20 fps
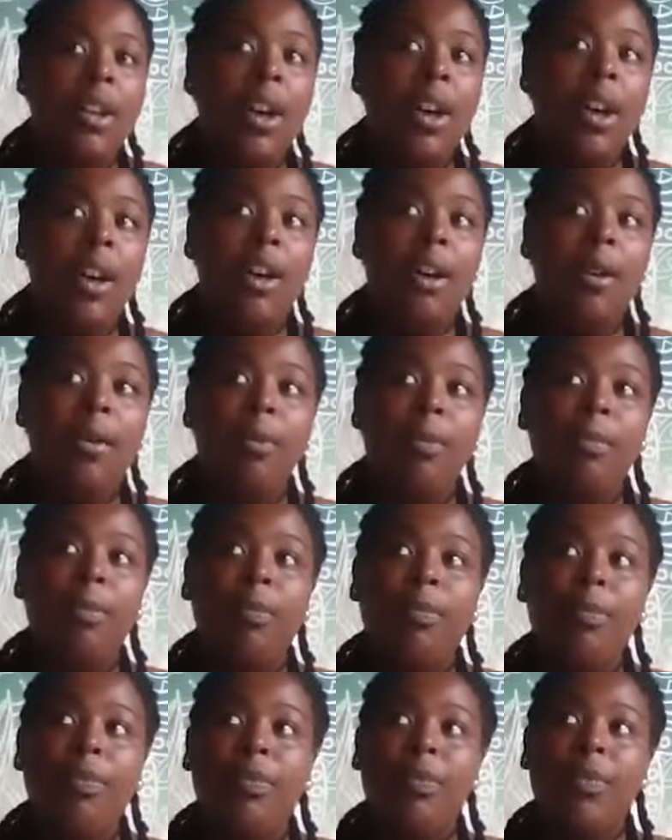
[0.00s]

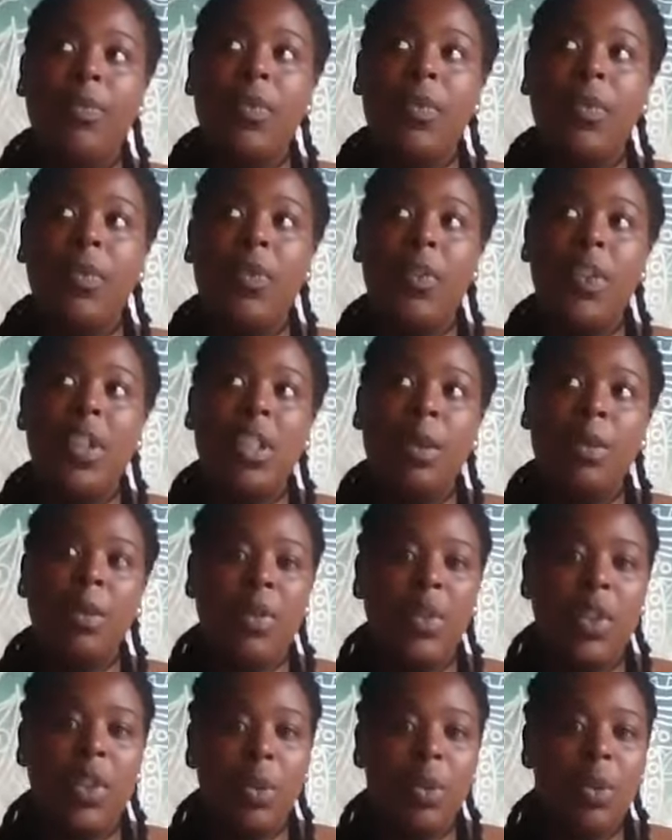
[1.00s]
for some of
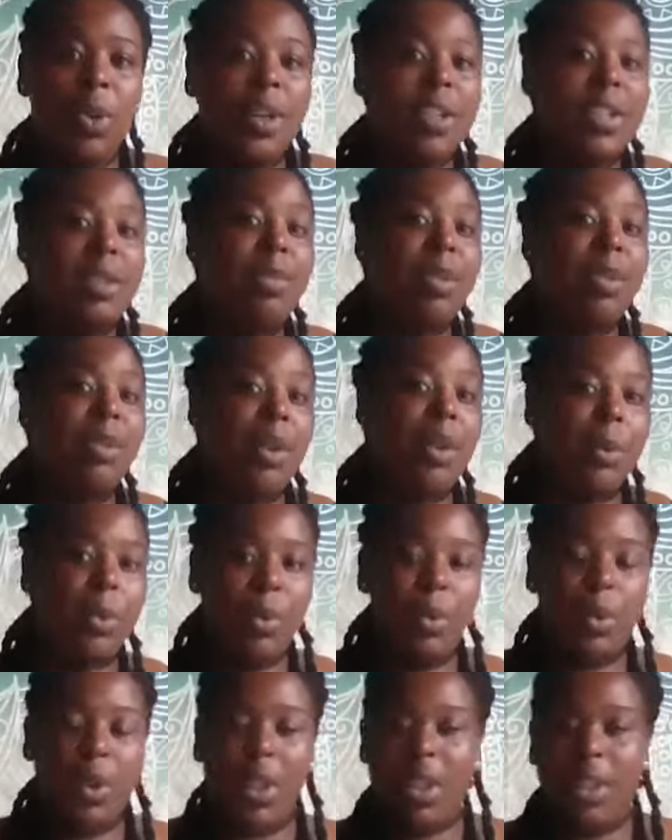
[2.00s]
you, you are spirit
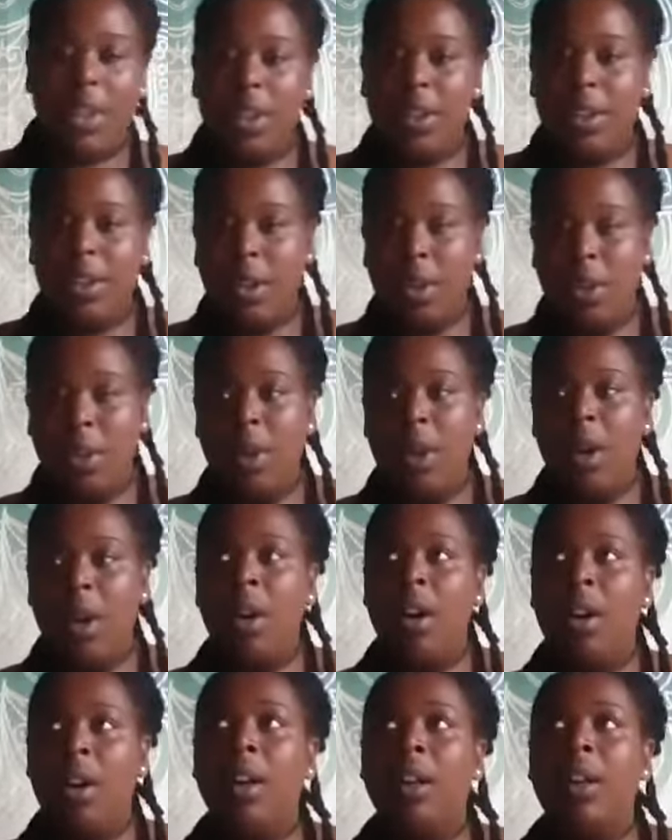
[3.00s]
walking. You
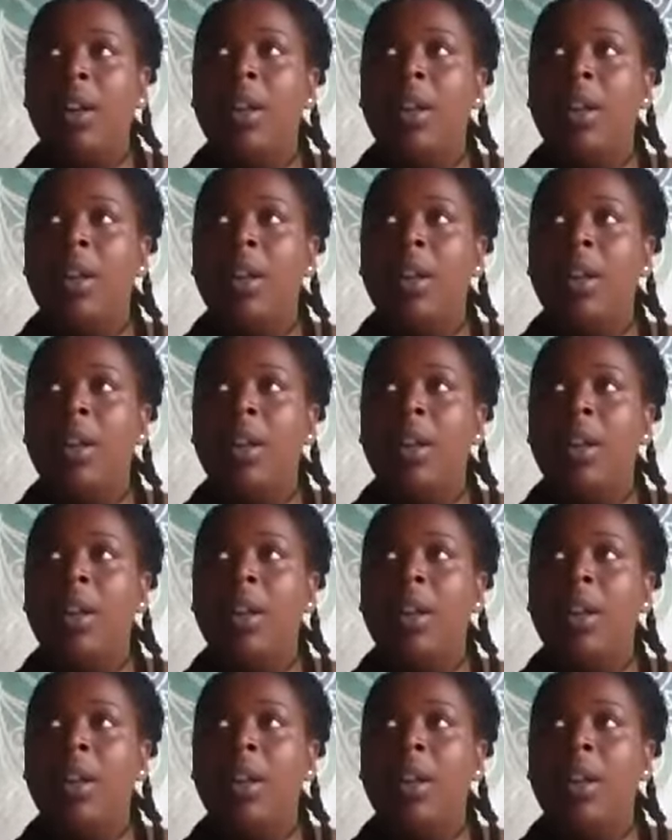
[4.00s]
are,